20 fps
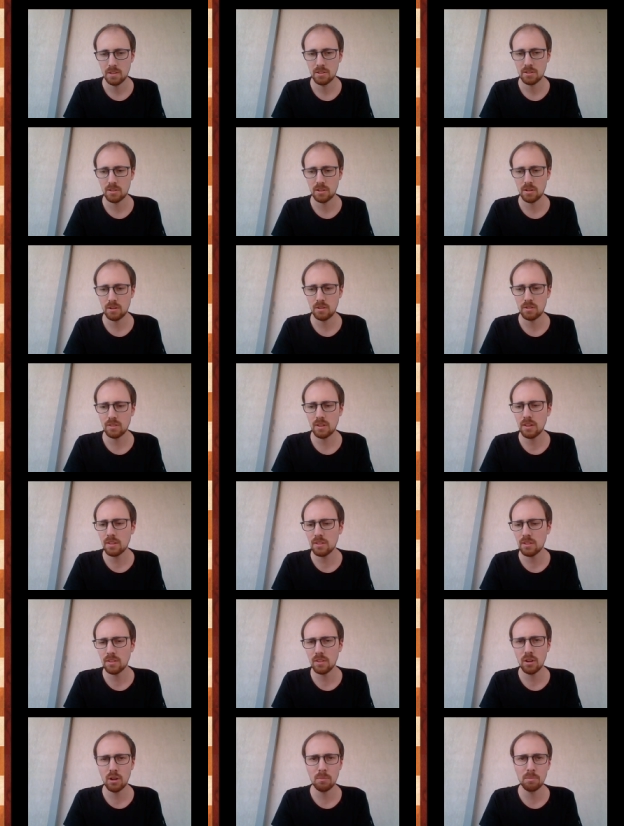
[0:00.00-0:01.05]
So nice
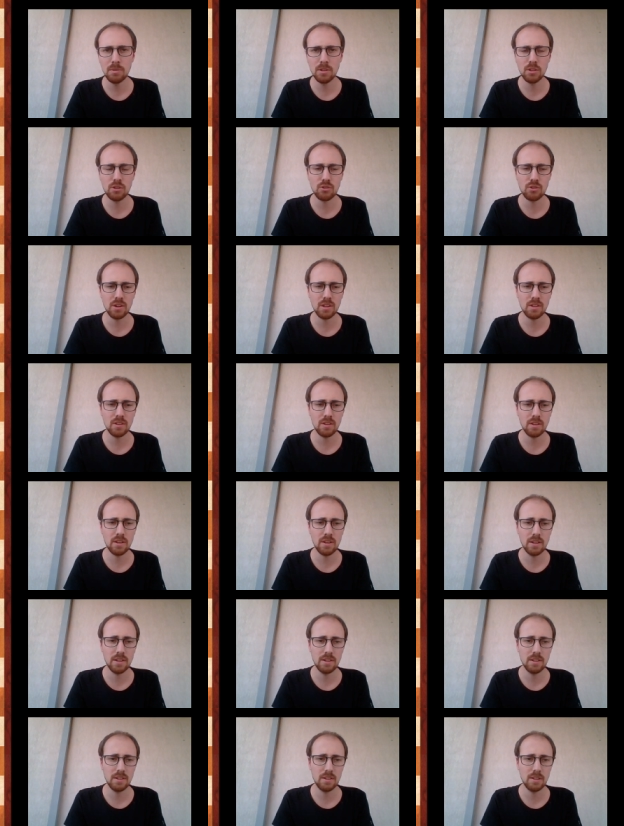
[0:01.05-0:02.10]
little opening trick
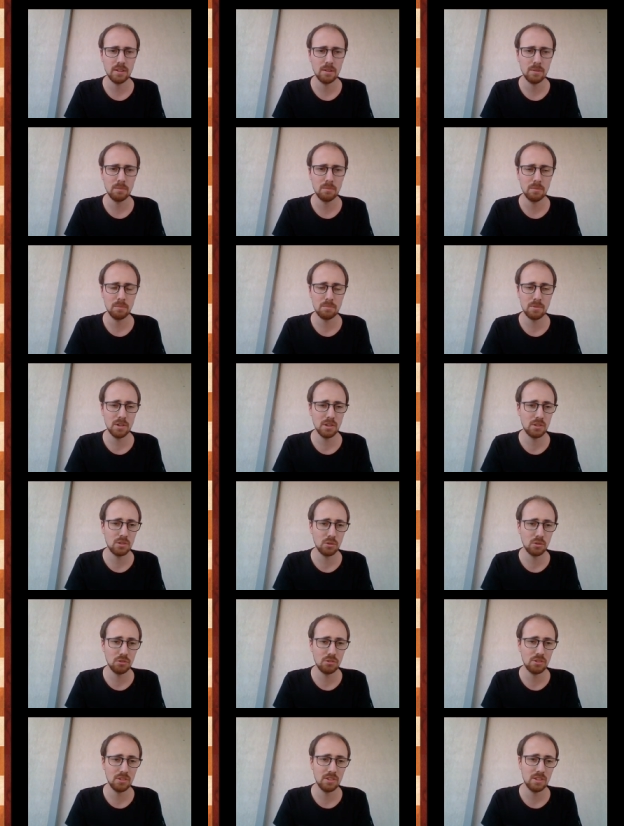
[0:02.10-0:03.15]
and um, pretty cool
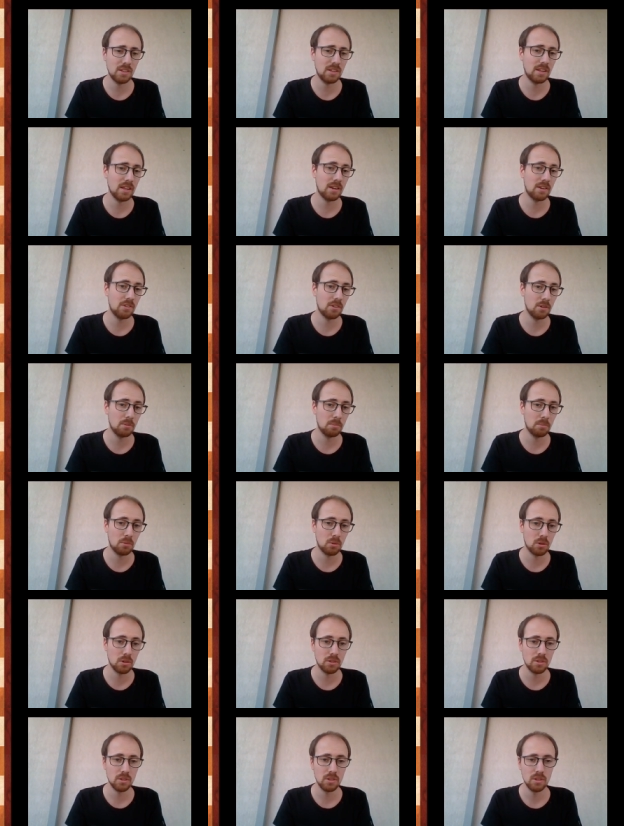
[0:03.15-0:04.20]
she did get it on the
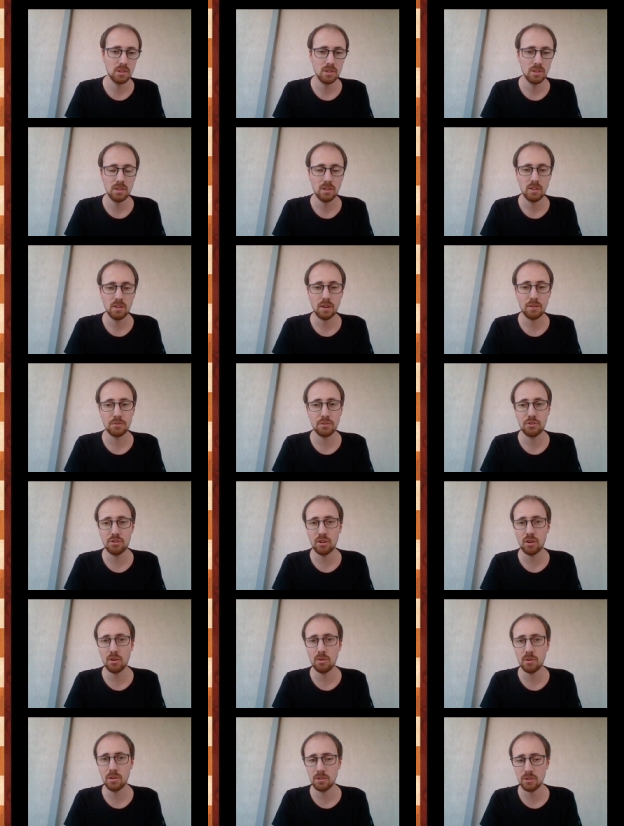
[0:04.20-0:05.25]
board after
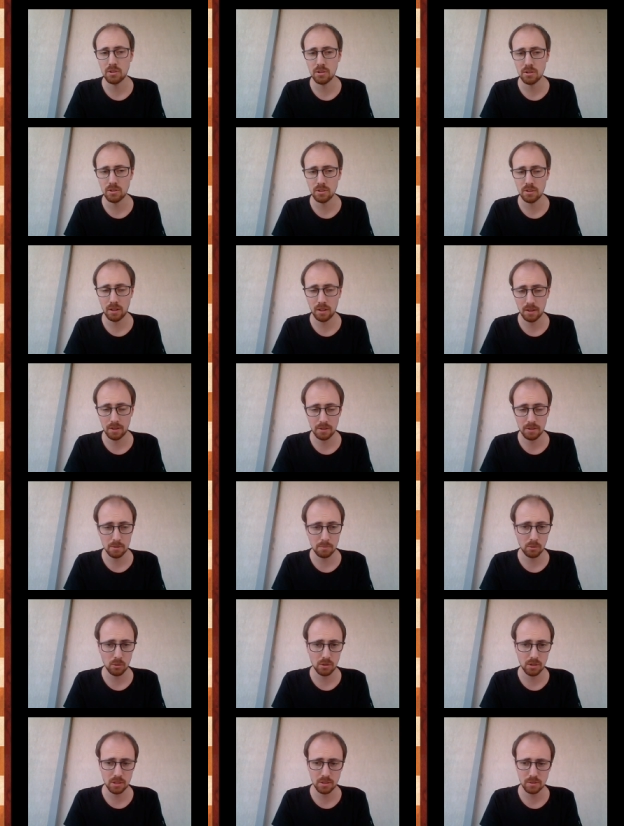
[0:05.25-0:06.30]
showing it her uh, in the
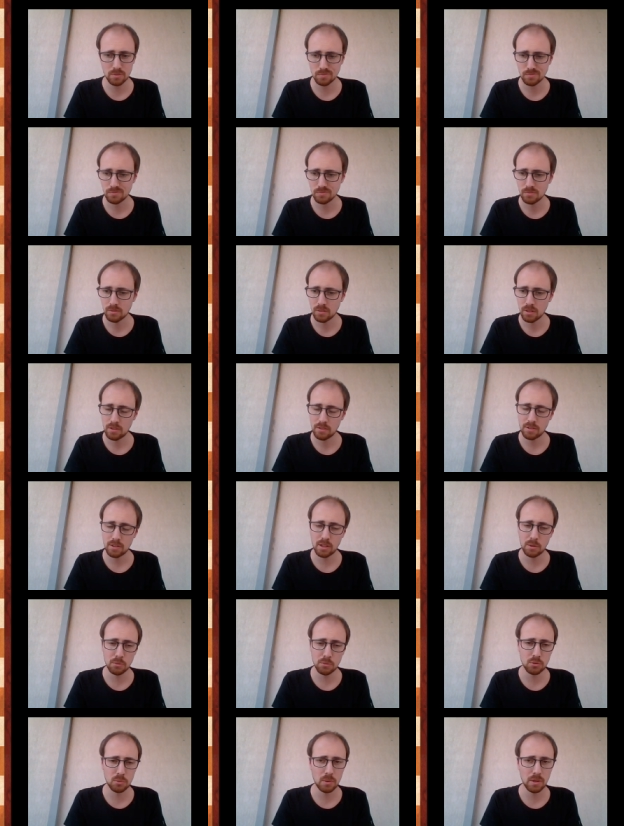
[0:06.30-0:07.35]
morning. But that
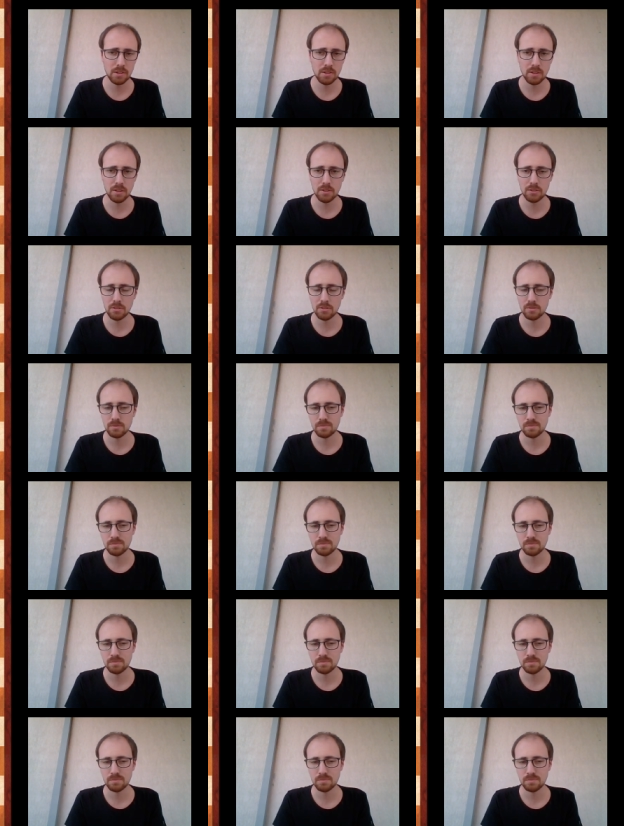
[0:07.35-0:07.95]
was quite nice.